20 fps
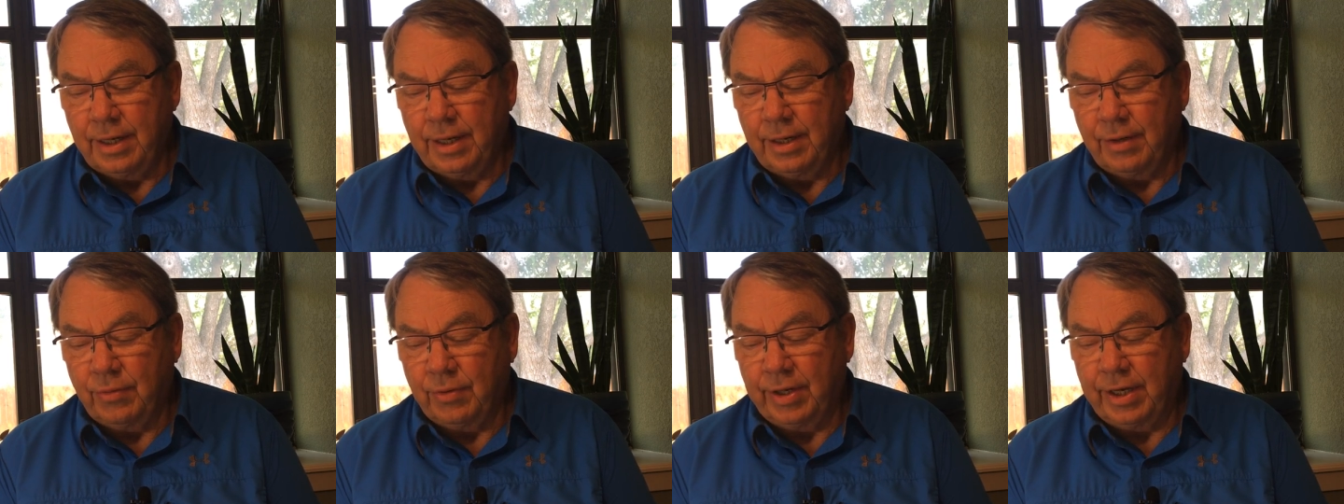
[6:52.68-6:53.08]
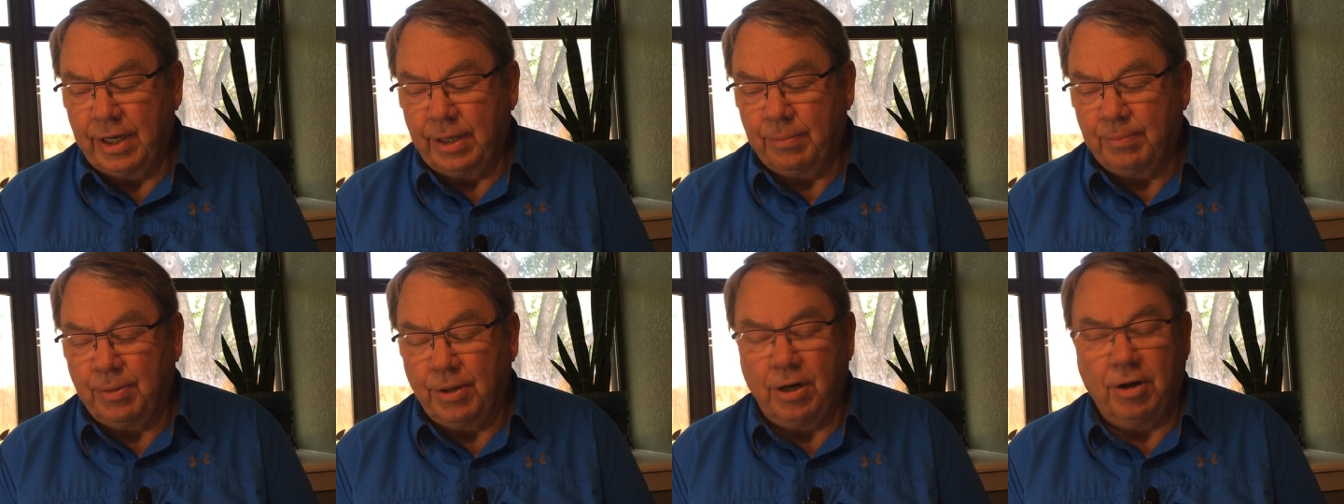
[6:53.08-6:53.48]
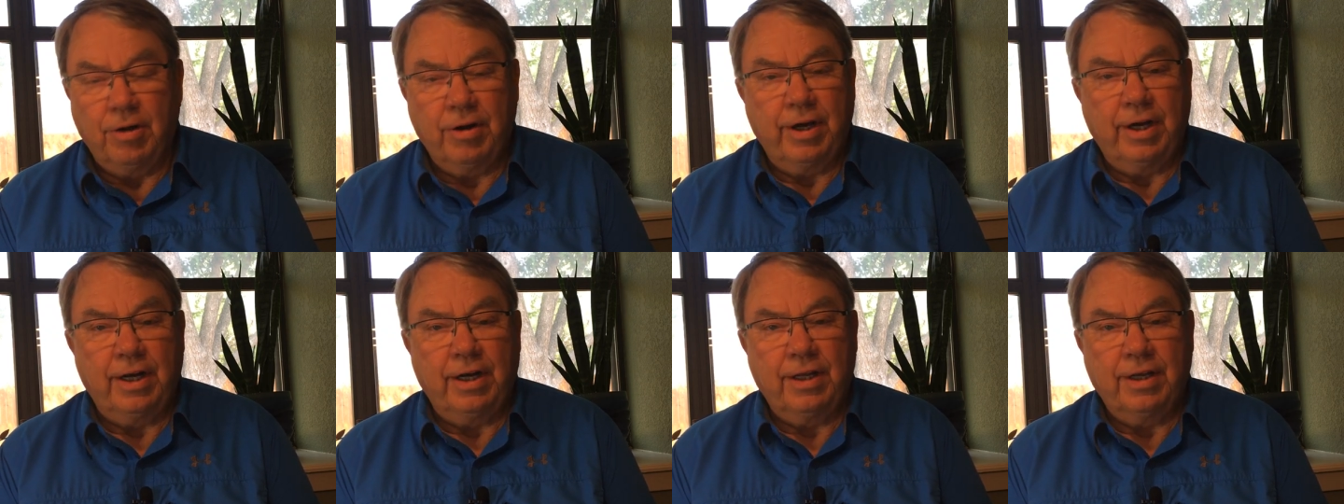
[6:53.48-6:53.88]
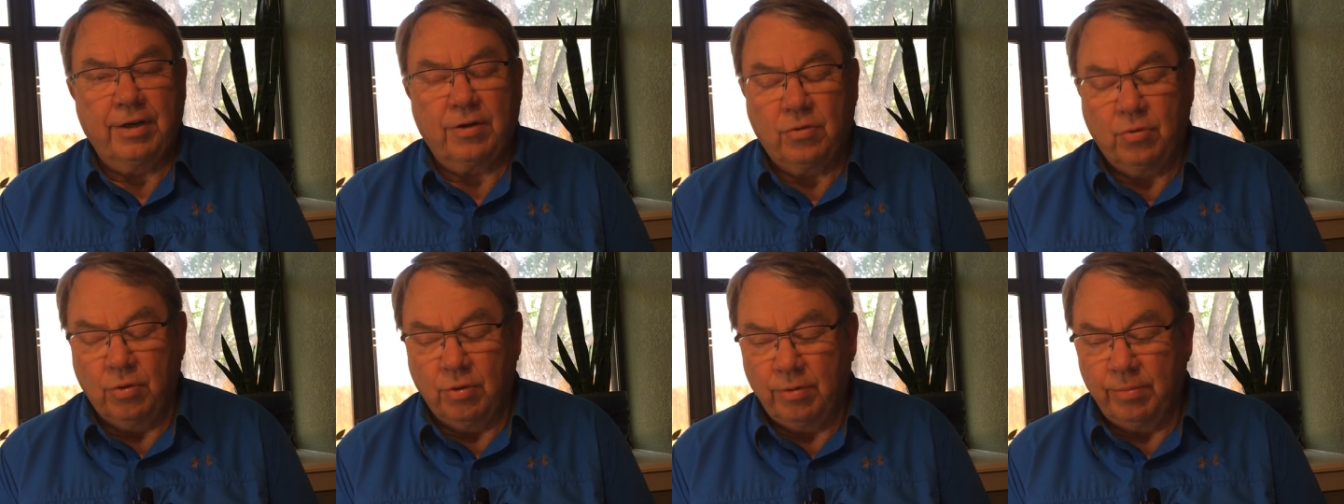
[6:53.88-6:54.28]
we had Paul Haley at
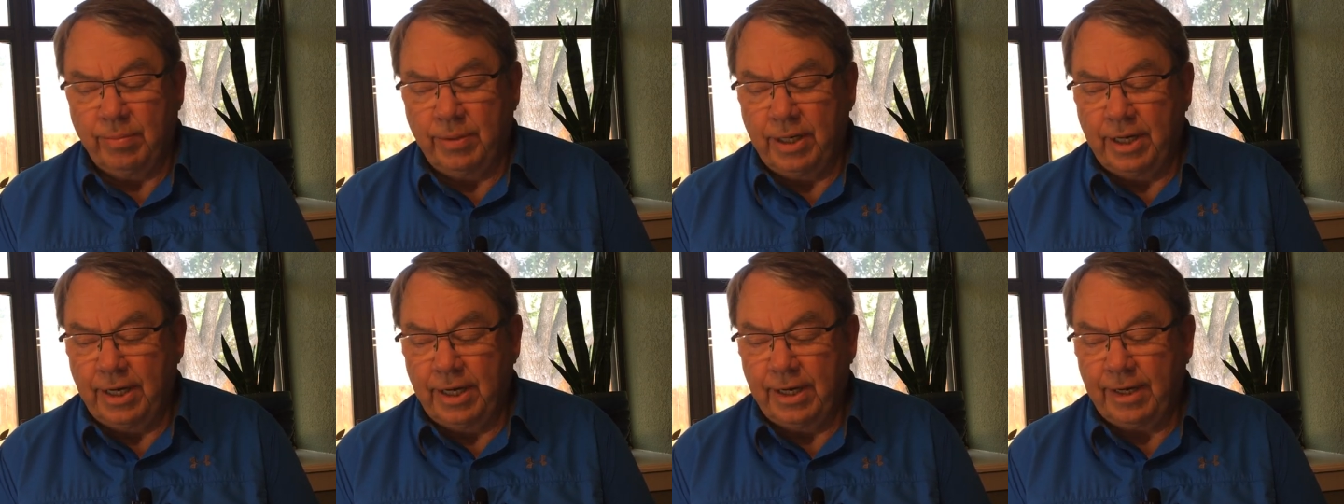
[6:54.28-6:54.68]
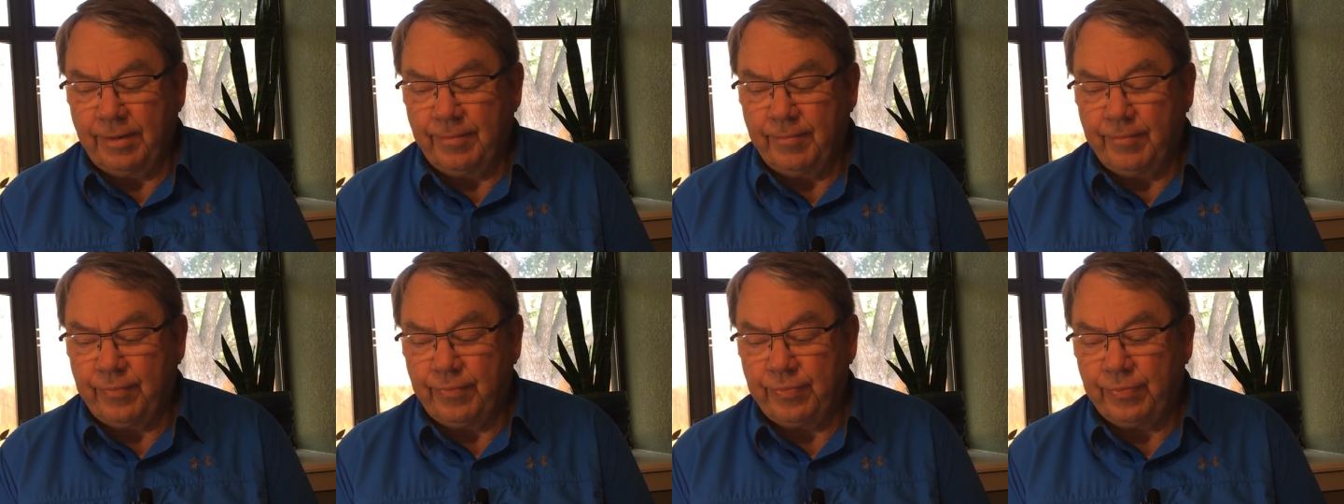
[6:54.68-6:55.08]
quarterback.